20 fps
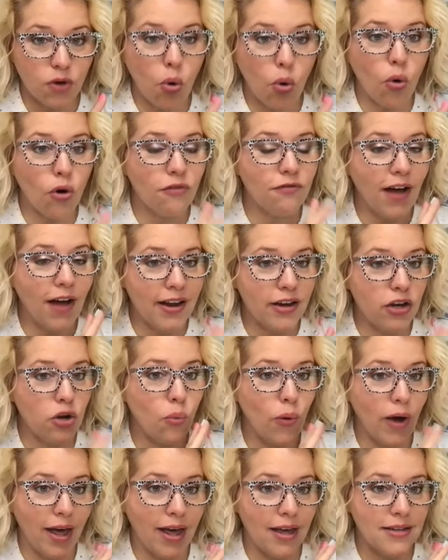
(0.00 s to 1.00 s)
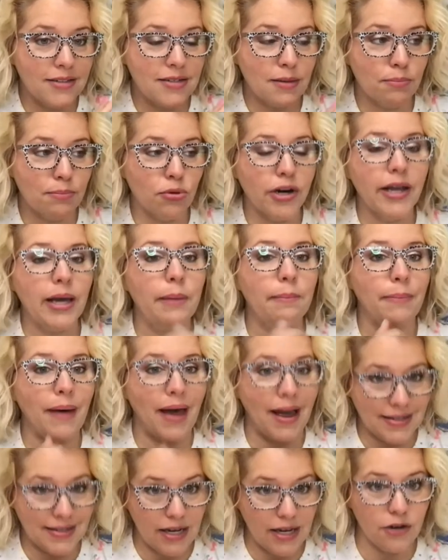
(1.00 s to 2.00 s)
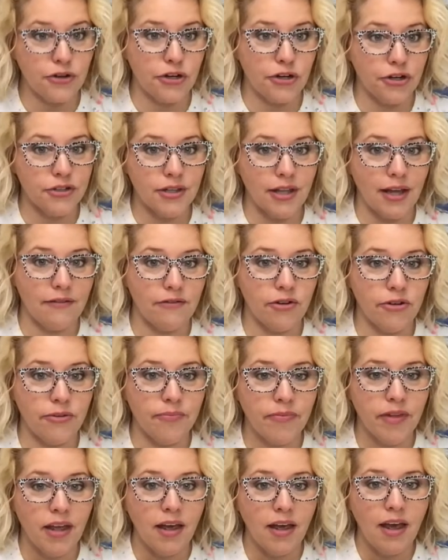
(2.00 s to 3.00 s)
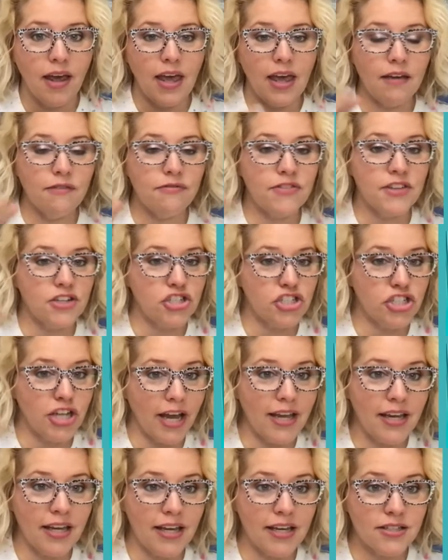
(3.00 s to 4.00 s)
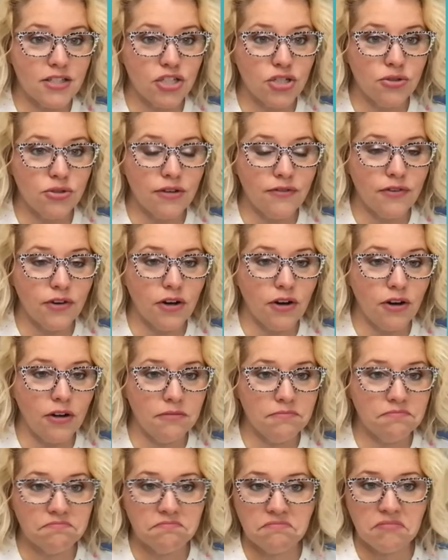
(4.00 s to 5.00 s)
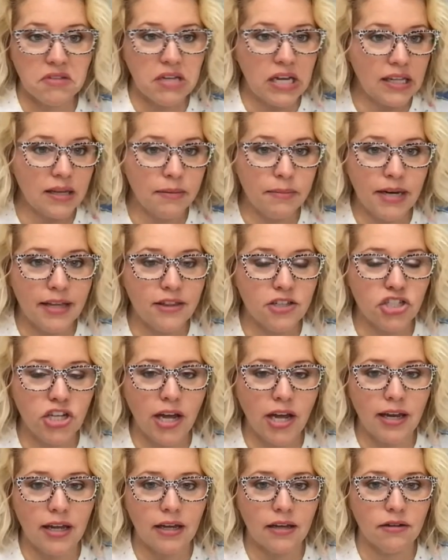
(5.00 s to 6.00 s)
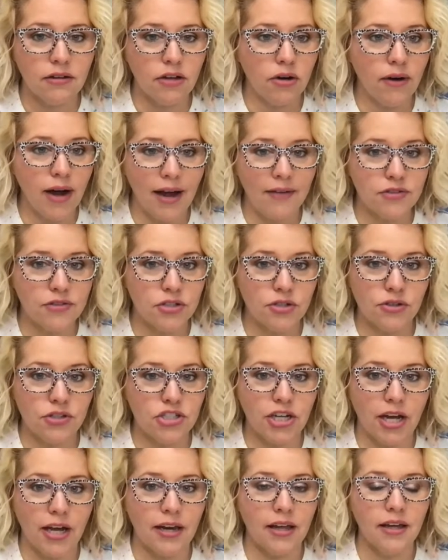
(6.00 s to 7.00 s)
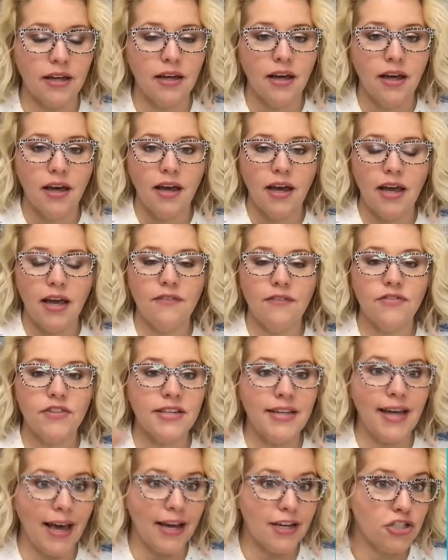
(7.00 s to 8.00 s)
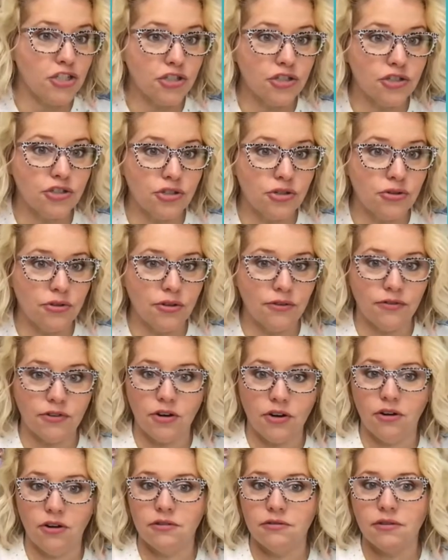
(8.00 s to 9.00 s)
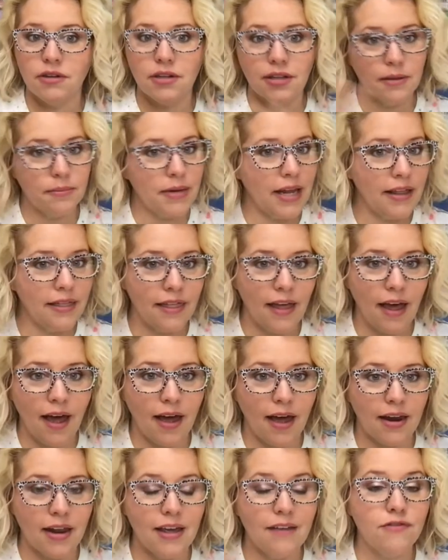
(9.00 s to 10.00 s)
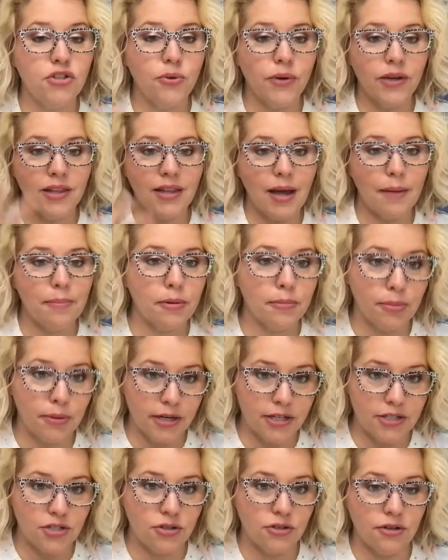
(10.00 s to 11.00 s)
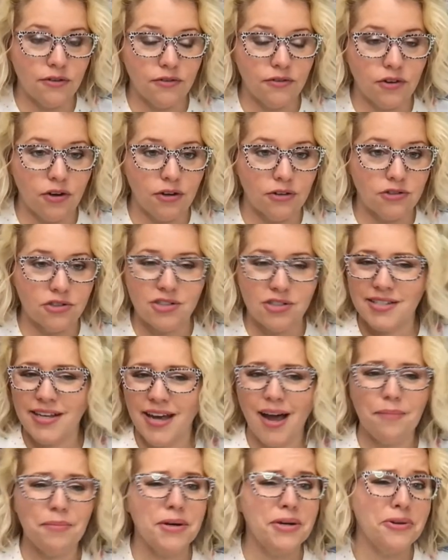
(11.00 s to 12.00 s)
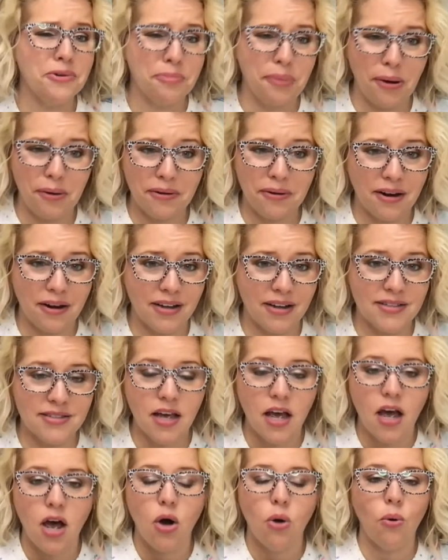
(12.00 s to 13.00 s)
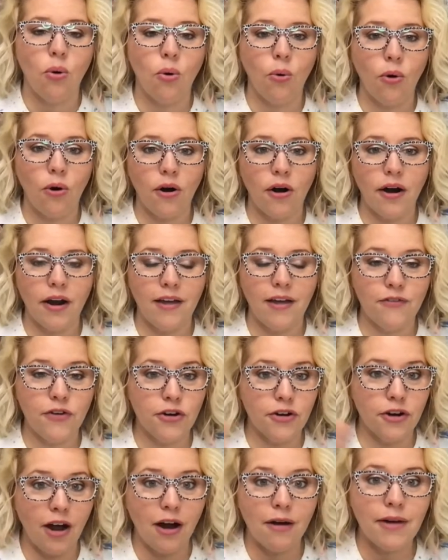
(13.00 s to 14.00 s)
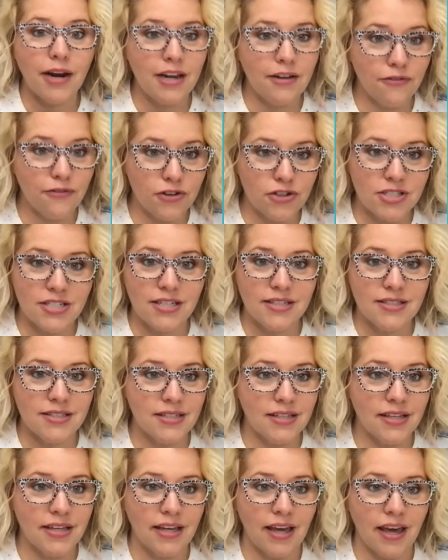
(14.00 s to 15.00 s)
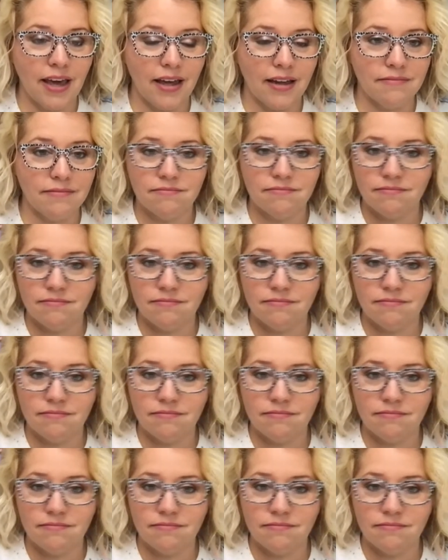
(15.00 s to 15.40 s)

or find a way to bring it back down to your level. If the shading is too difficult, eliminate the shading. You don't have to do the shading. If the texture is too difficult, eliminate that. If doing leopard prints too difficult, just say, I'm going to do polka dots. Or if you're not ready for stenciling yet,